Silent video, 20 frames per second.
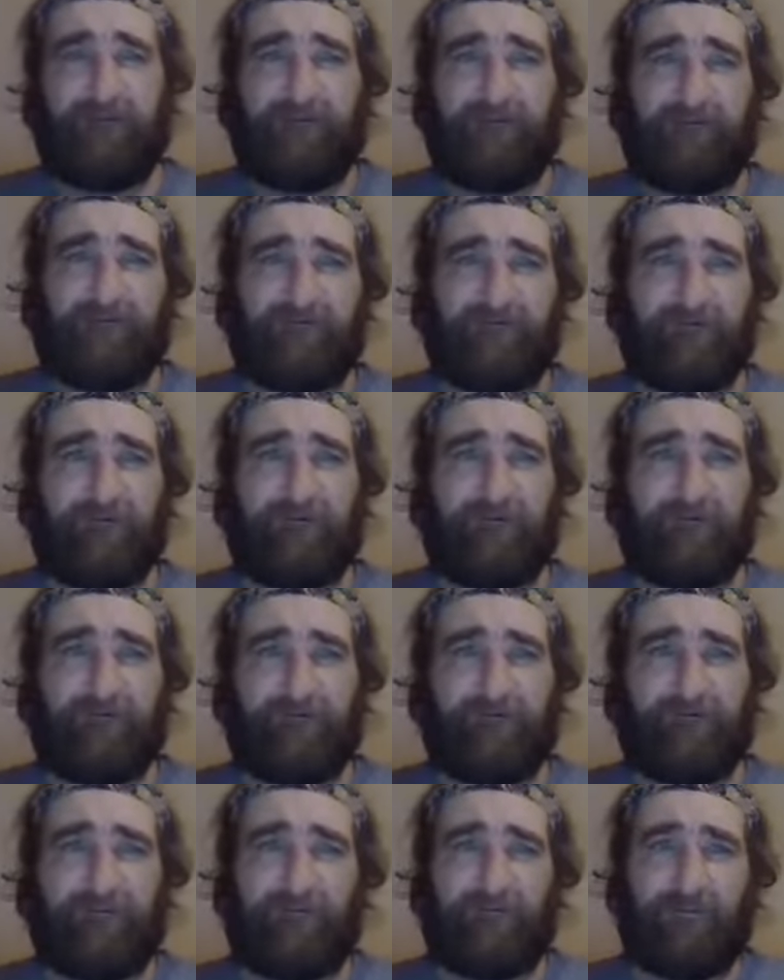So
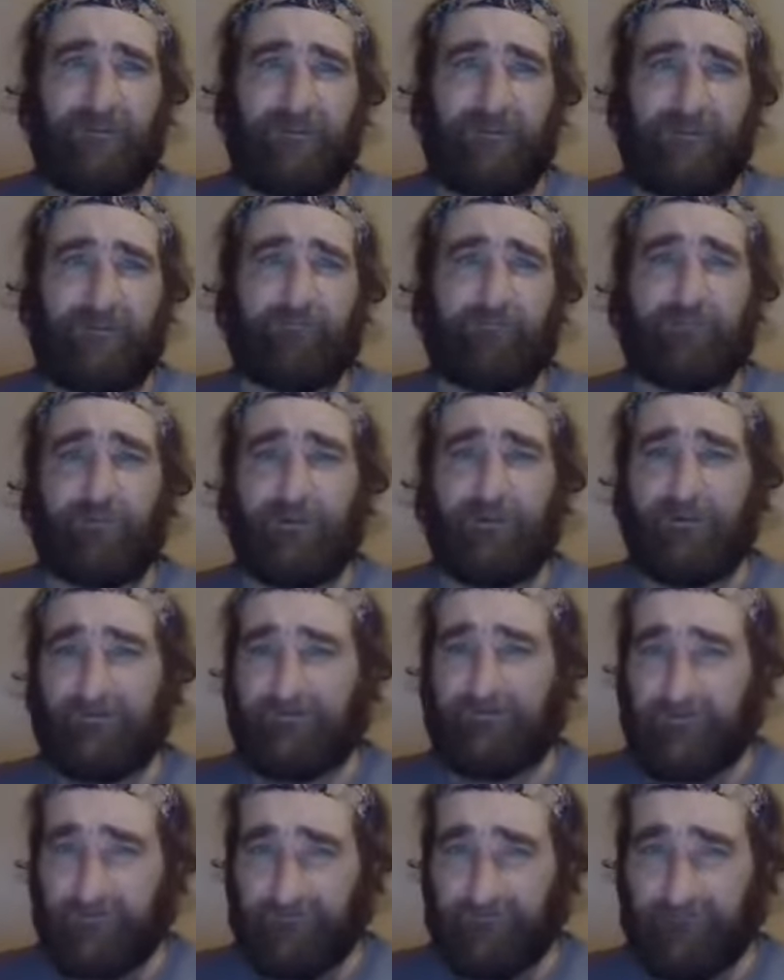we keep
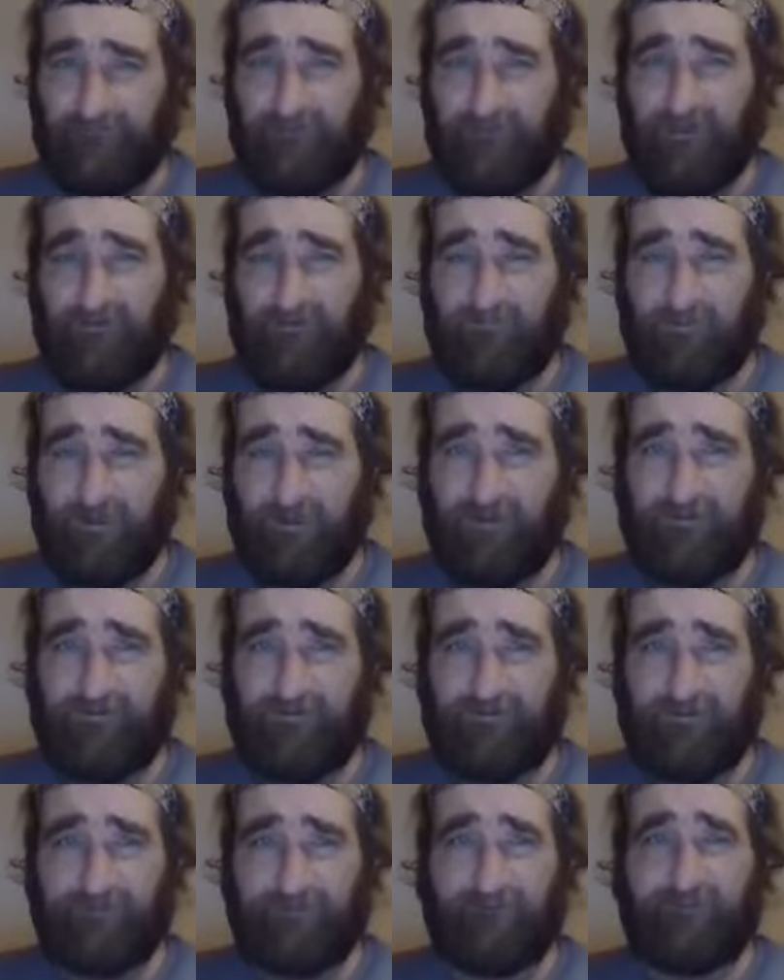raising in
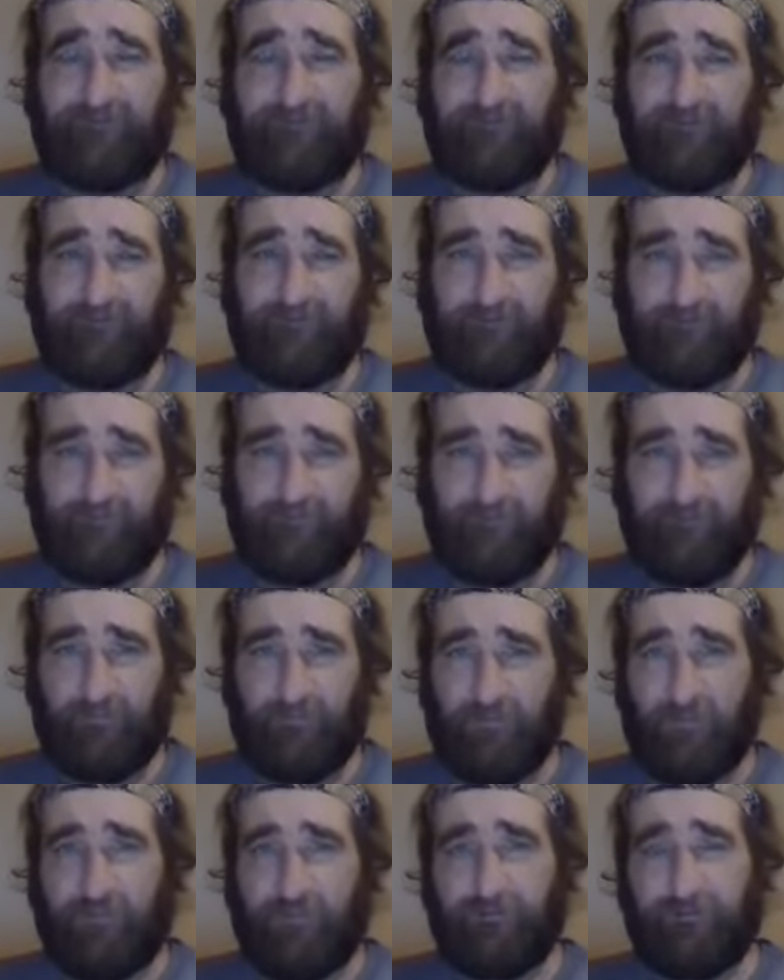vibration. The
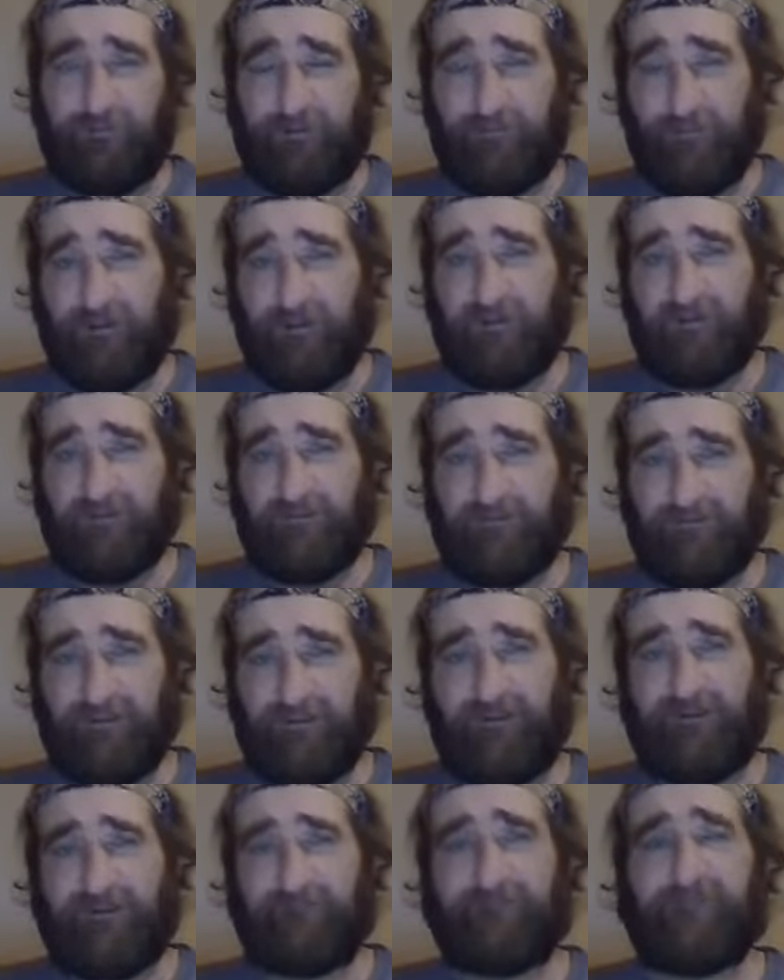more we raise
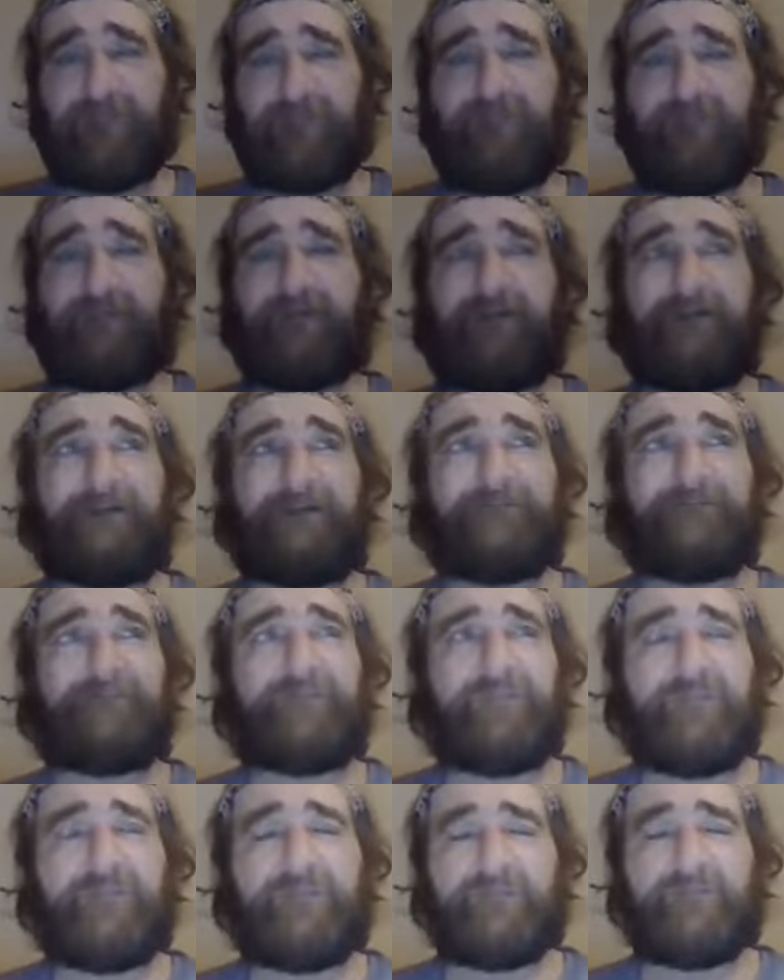up,
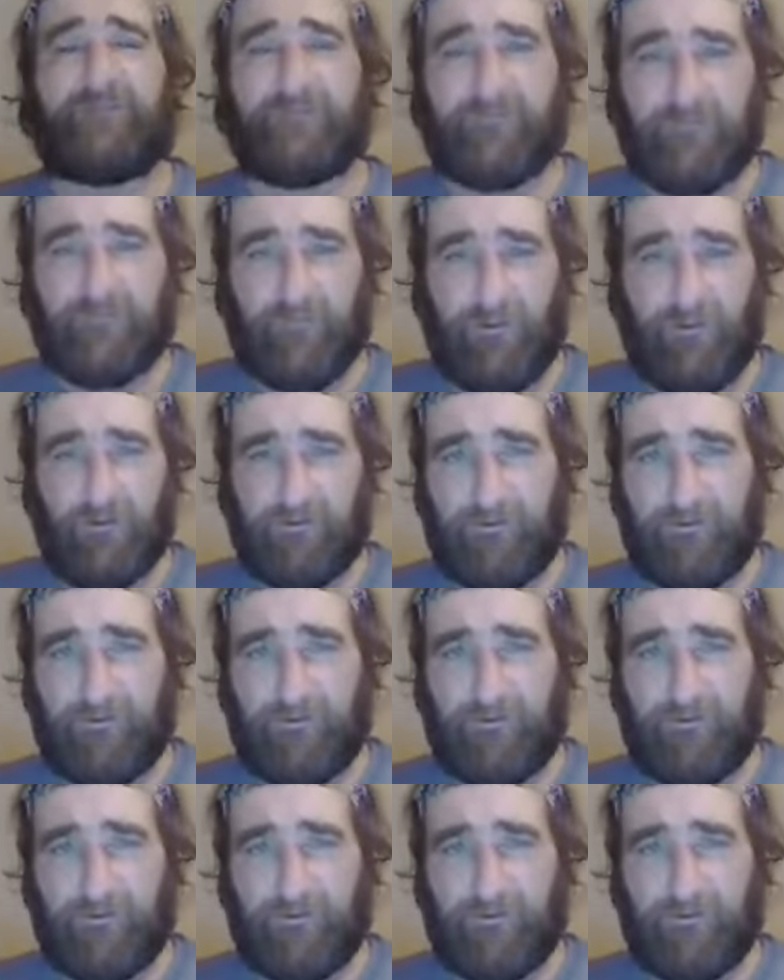the stronger